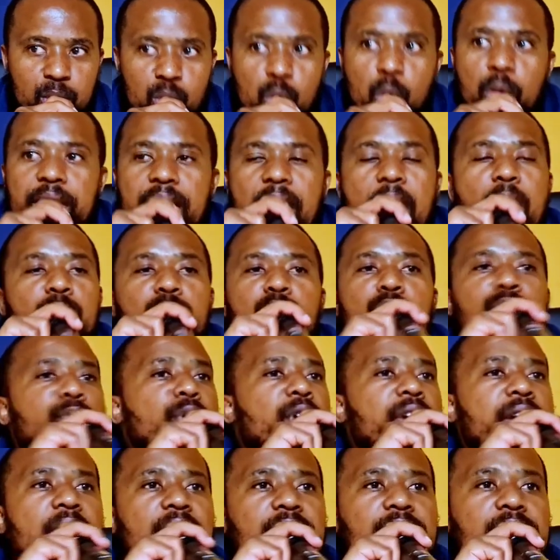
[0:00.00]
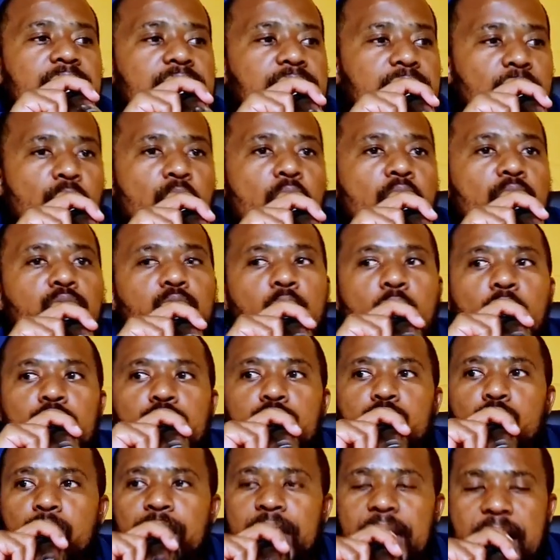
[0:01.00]
So now you forget that the Lord
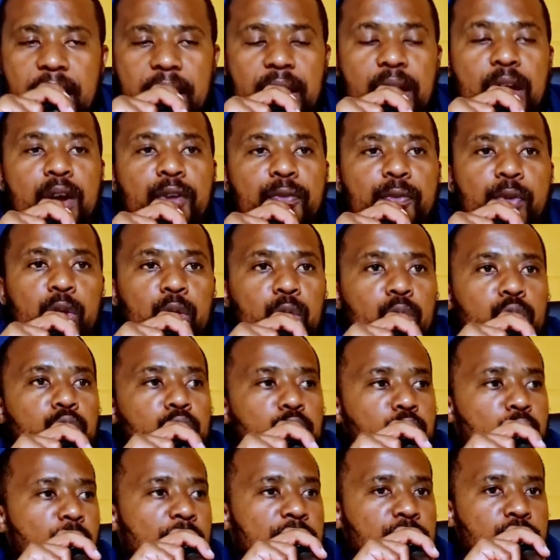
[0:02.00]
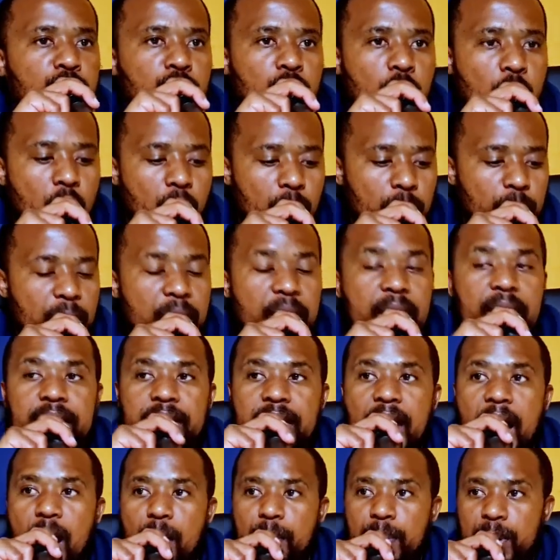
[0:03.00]
called you here for you to do a job.
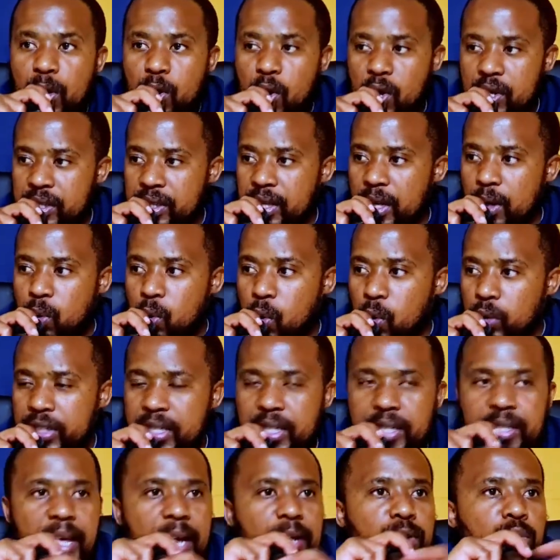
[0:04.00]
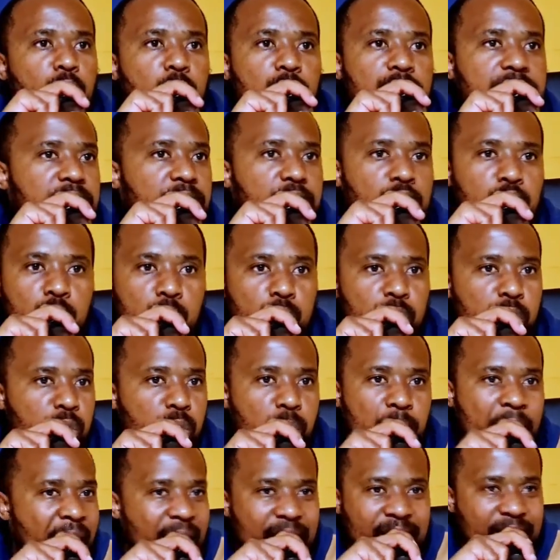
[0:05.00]
Now because the coochie, that coochie
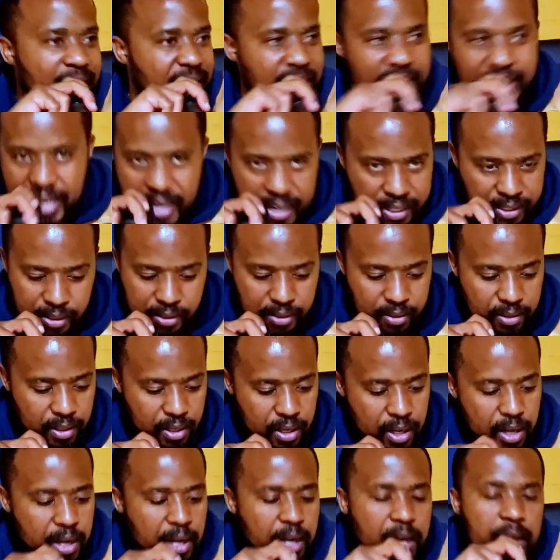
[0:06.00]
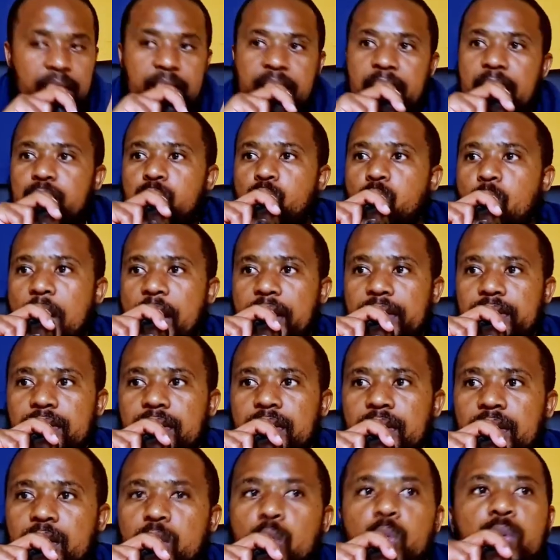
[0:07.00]
juice you can't resist, guess what?
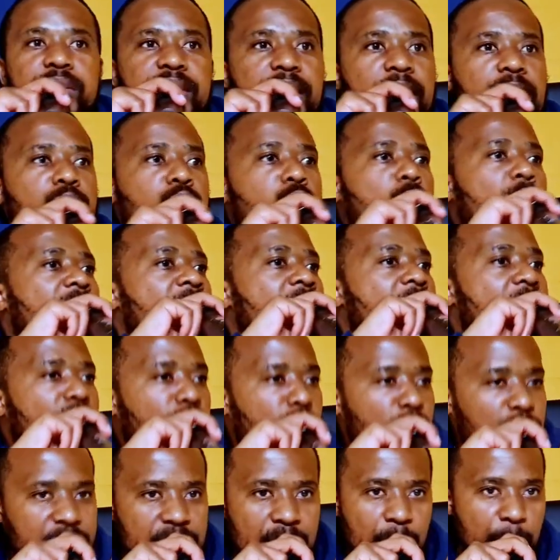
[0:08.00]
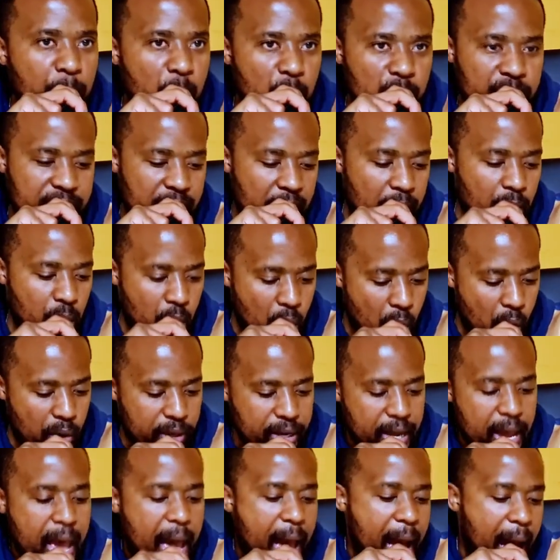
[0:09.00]
You say, to hell with the Most High
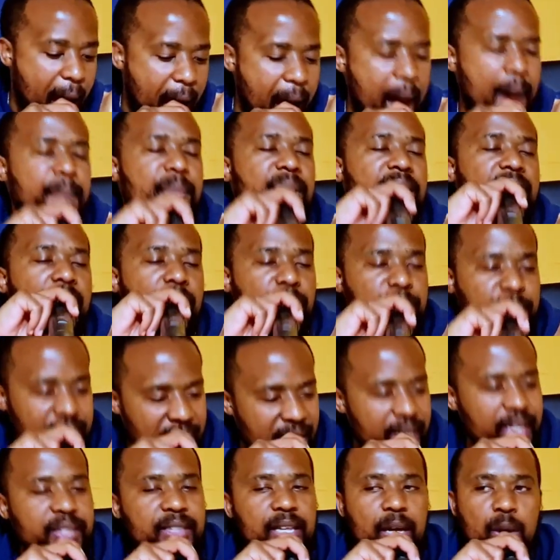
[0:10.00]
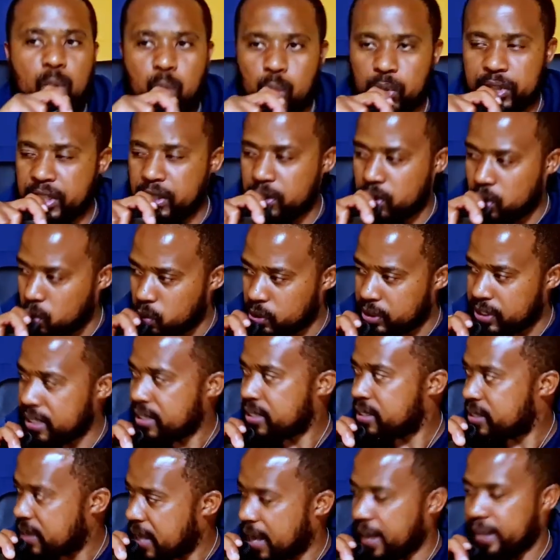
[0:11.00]
God, I'm going to drink the coochie juice
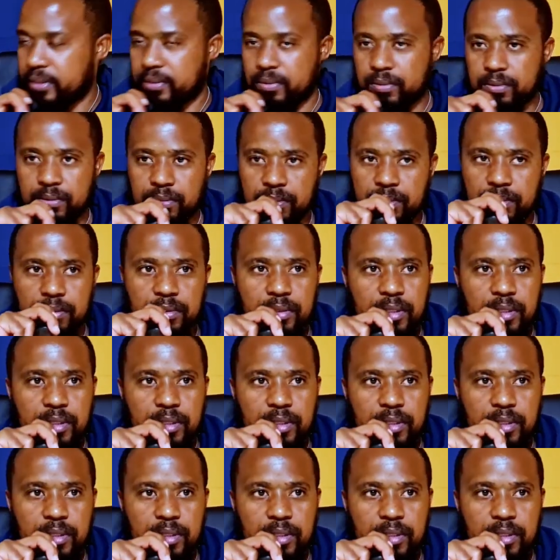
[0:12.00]
instead.